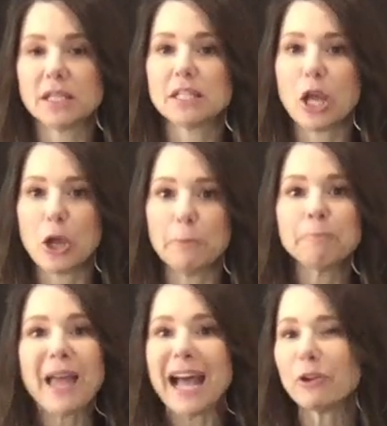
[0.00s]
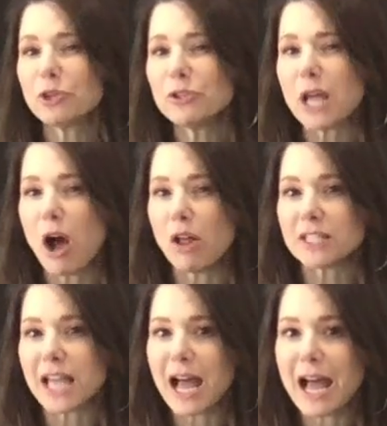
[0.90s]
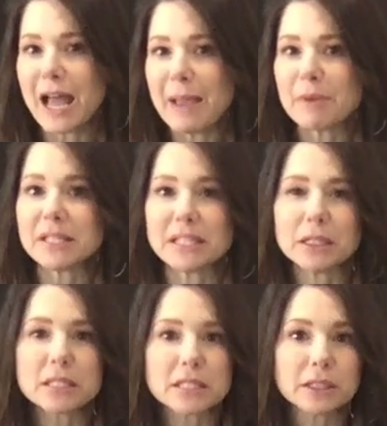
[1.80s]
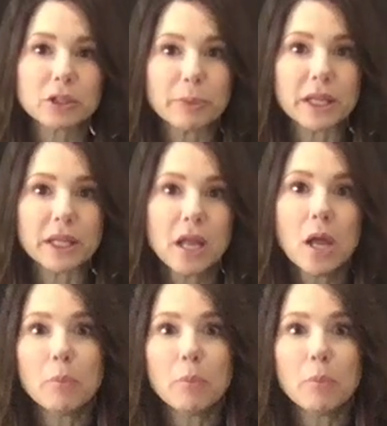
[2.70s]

So I don't use it all the time because it is a little bit